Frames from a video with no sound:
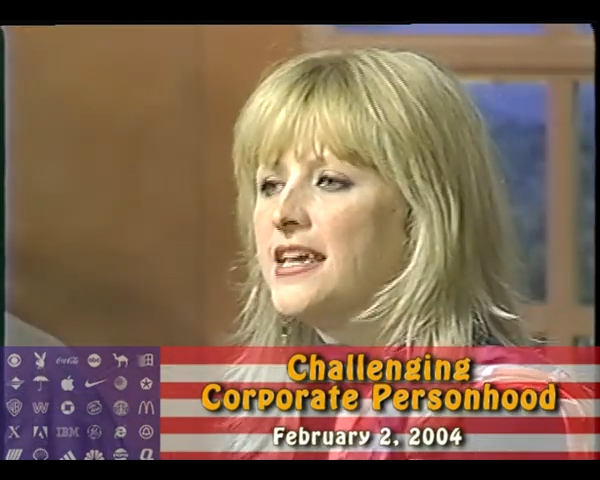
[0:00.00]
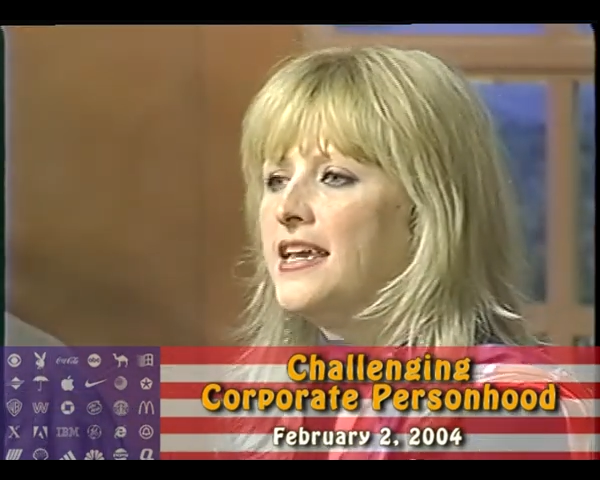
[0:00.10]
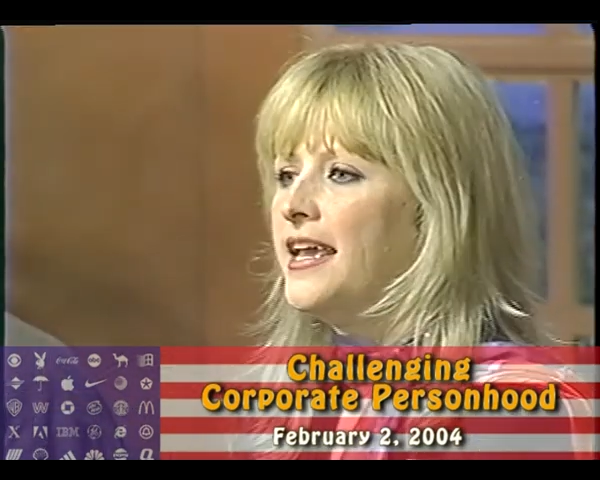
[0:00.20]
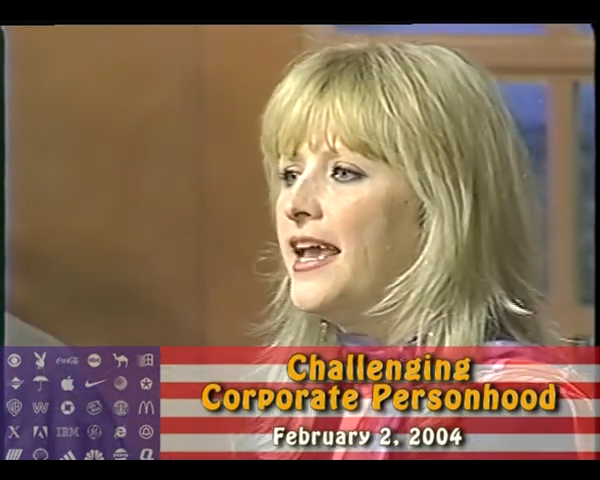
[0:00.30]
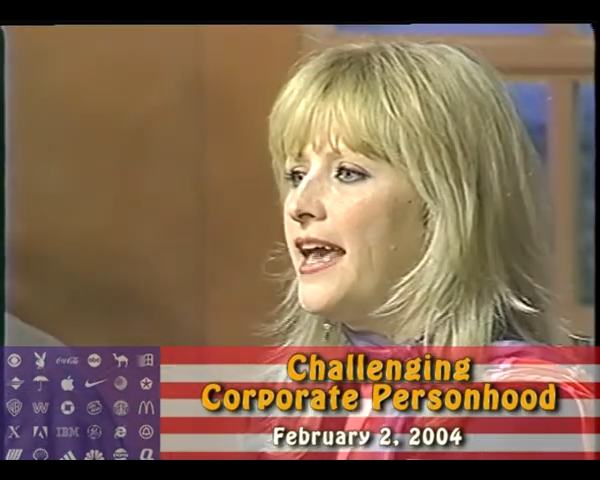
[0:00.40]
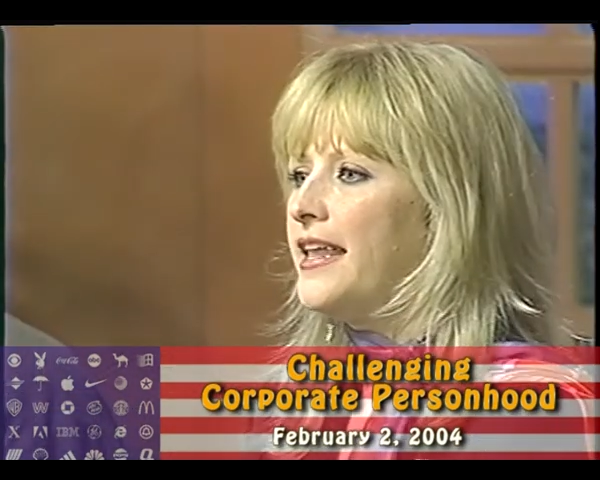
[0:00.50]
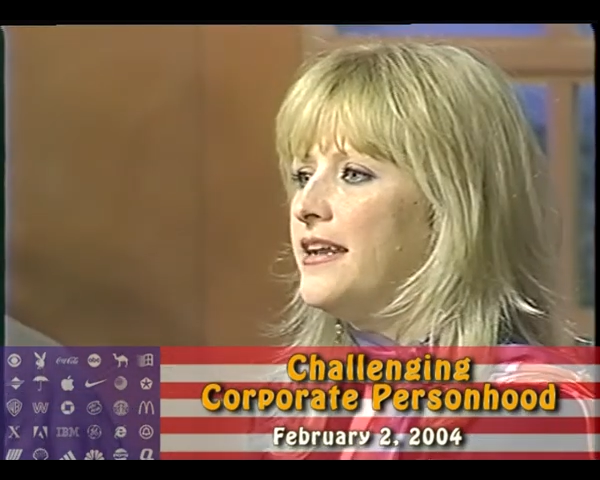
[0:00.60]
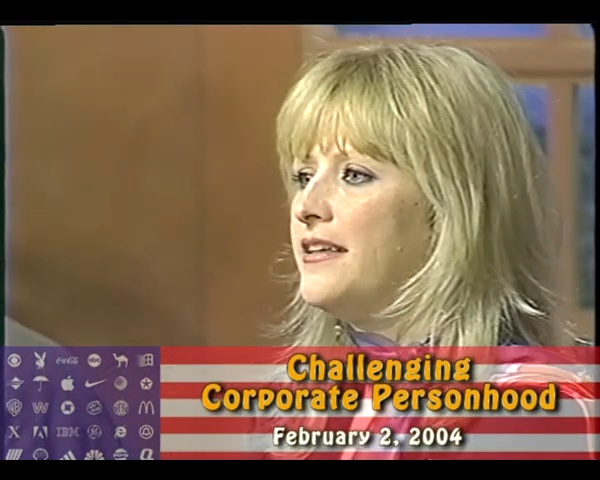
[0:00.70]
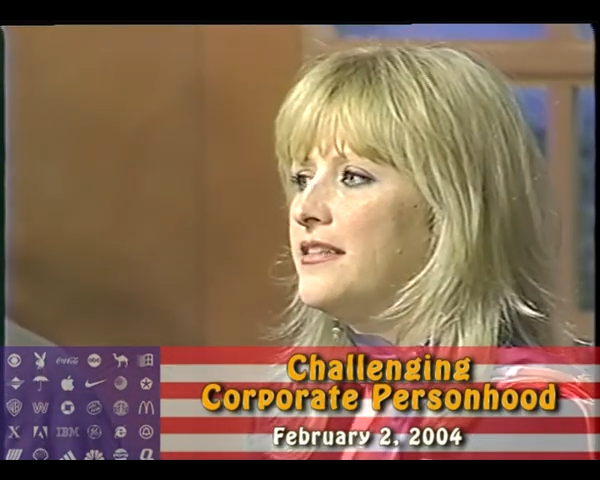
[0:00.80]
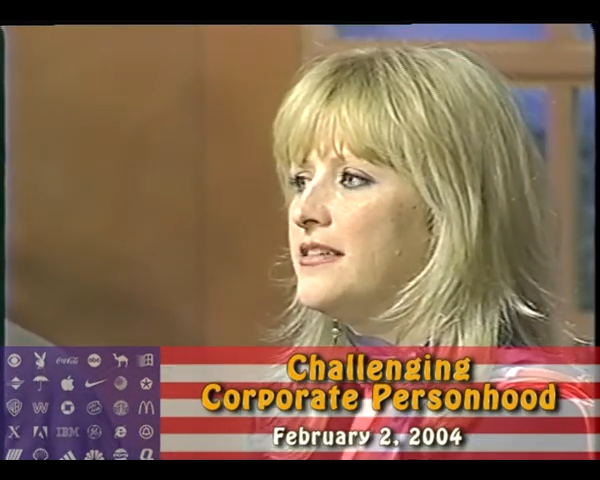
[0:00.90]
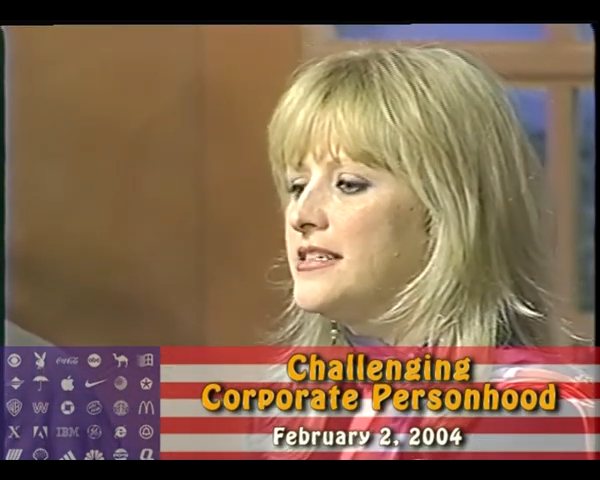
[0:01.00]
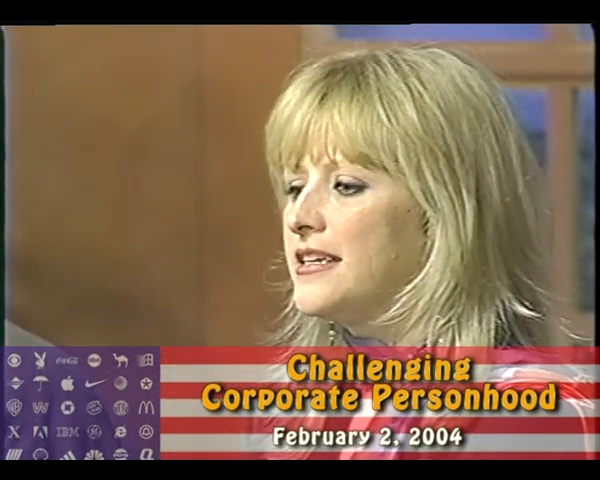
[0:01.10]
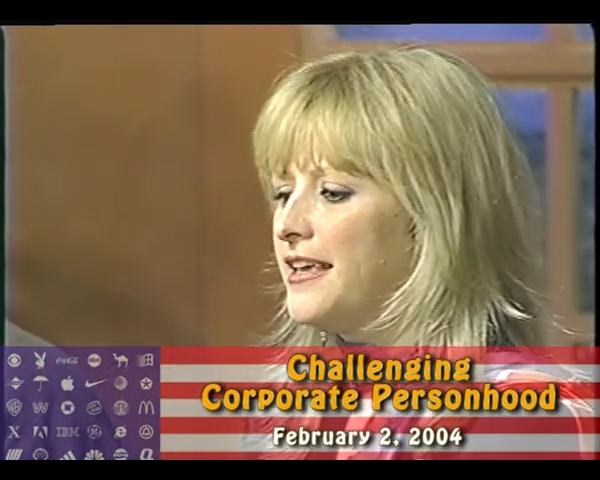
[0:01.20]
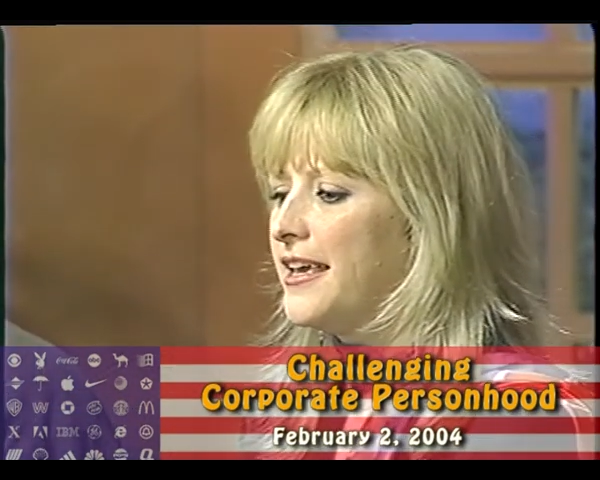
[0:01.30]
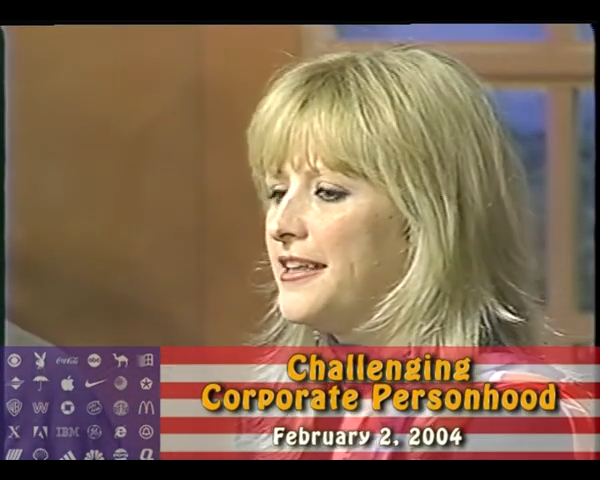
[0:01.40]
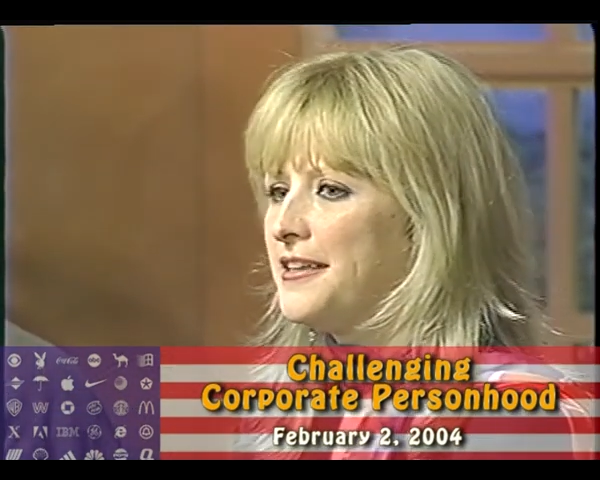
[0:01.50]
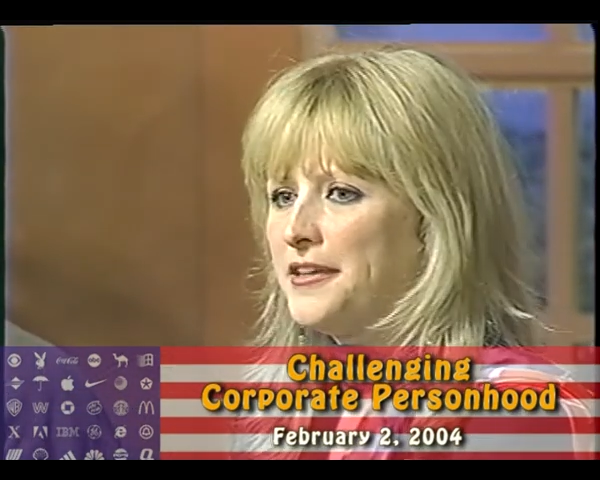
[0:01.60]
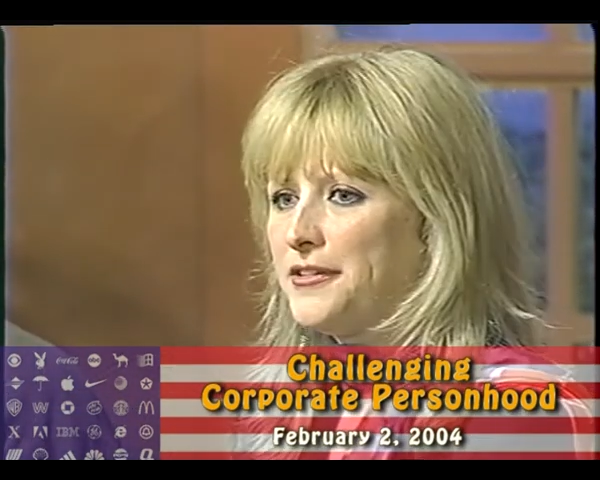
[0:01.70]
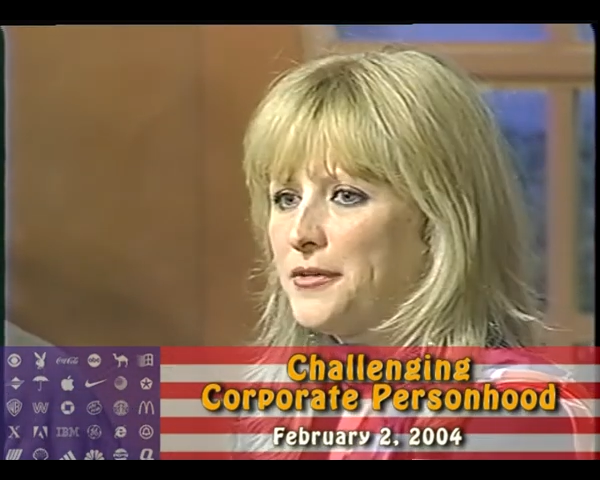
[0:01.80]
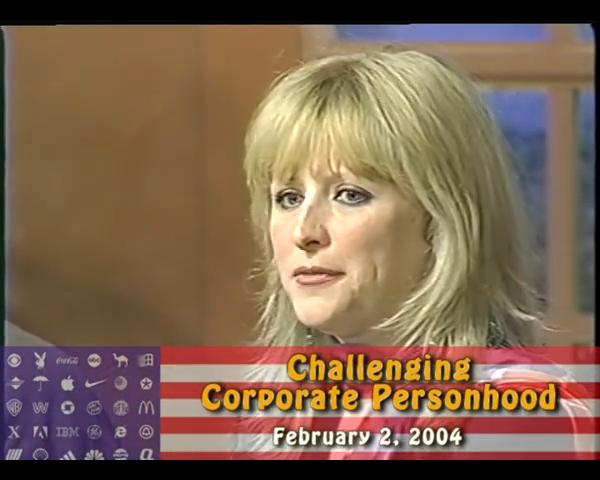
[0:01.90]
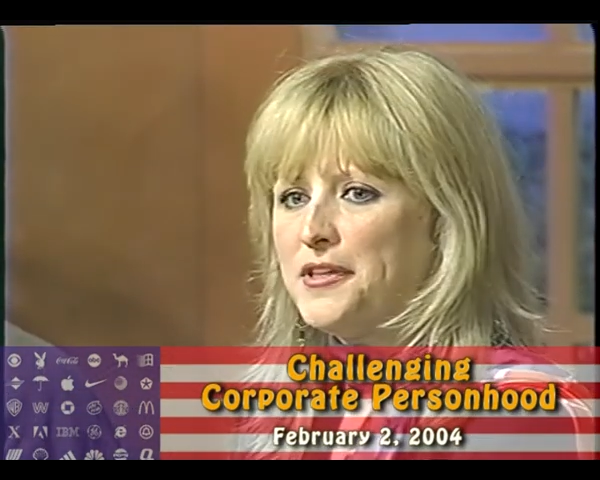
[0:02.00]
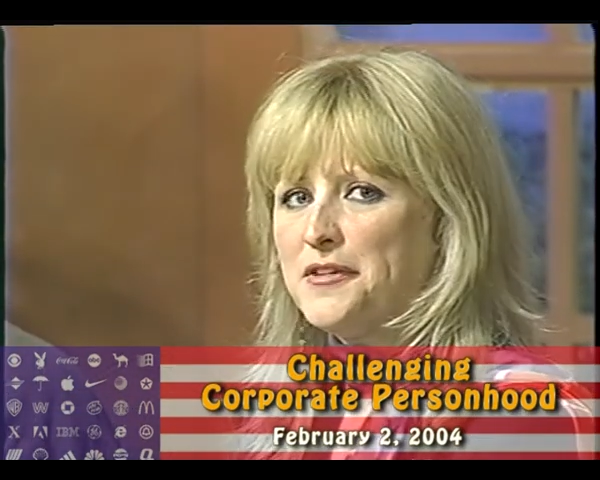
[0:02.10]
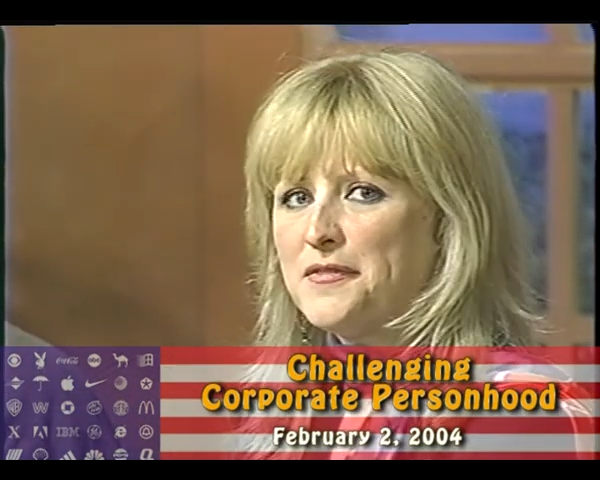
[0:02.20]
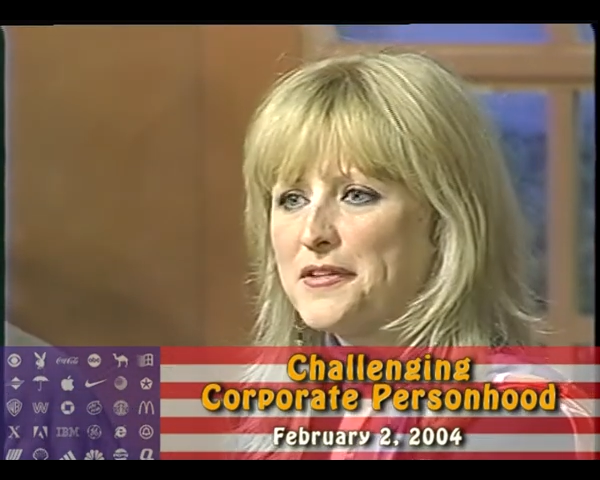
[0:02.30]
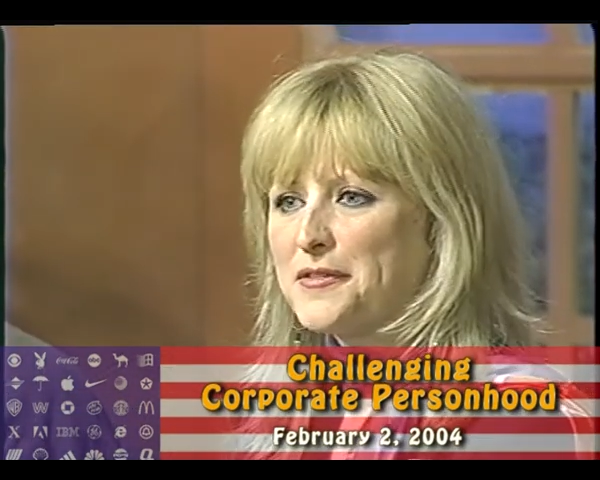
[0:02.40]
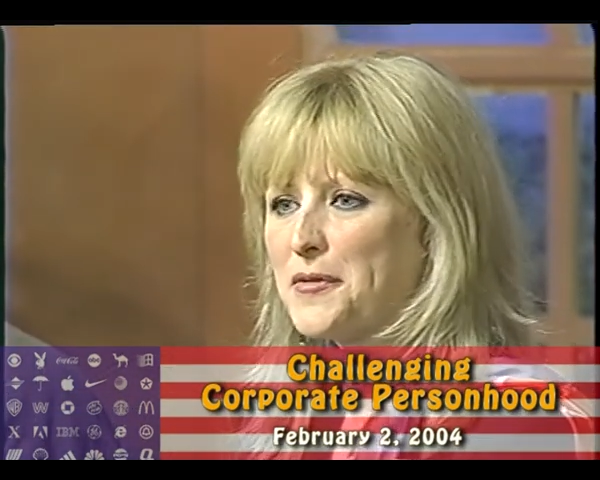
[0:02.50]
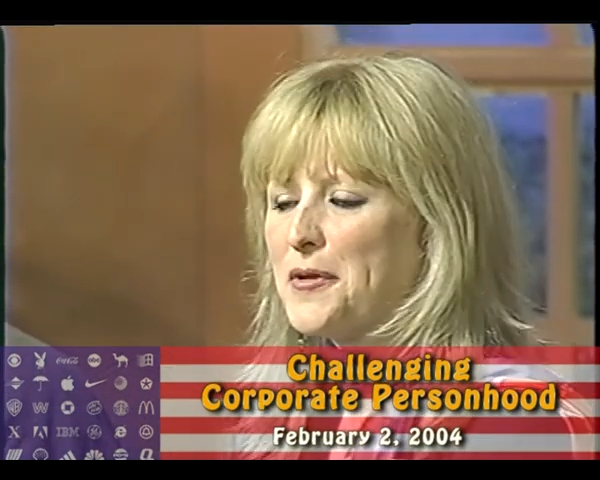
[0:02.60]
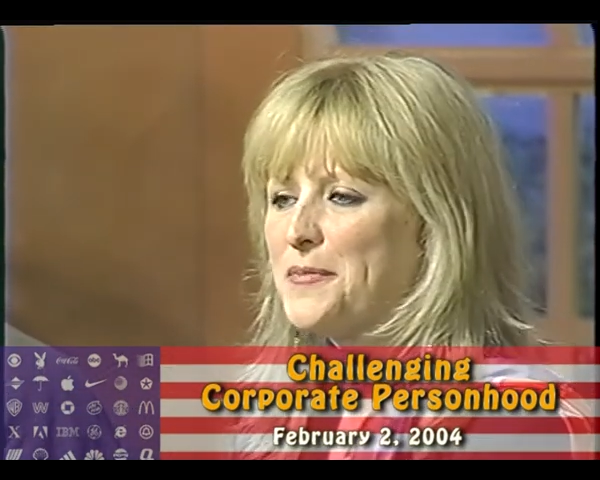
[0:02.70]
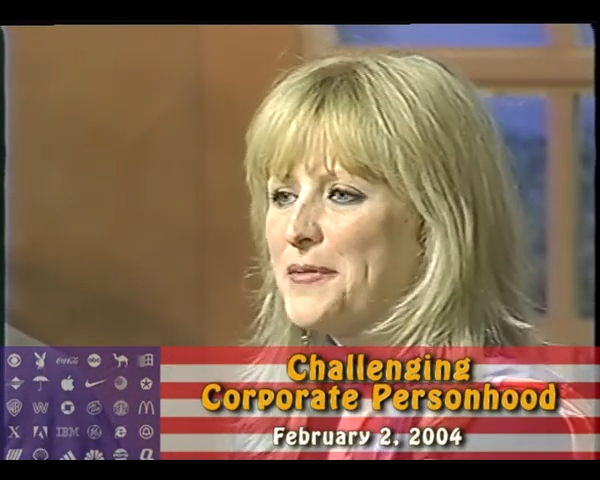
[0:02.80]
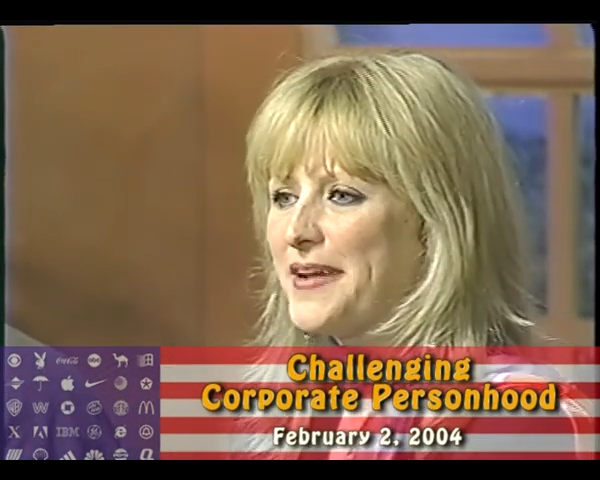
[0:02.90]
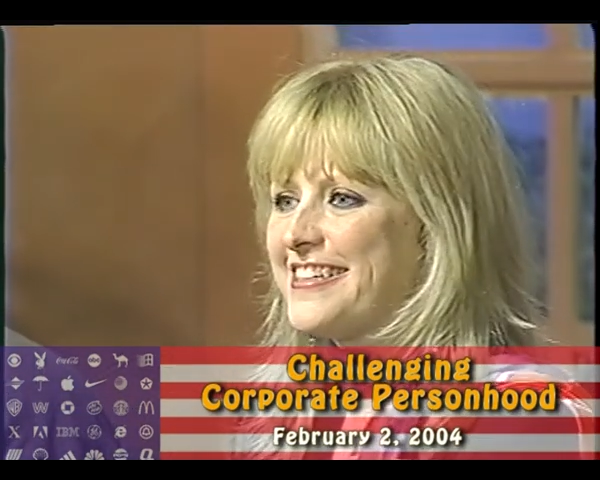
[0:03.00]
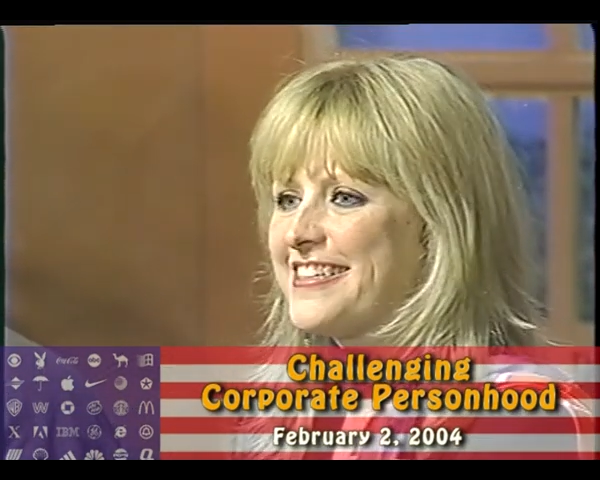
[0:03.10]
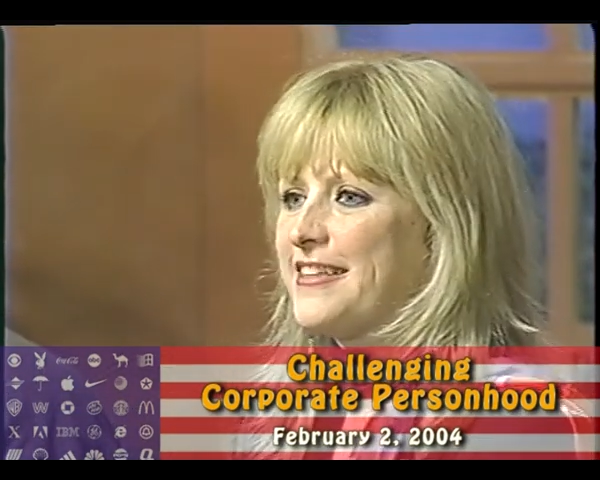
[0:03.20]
And it isn't, again, don't think of it as corporations.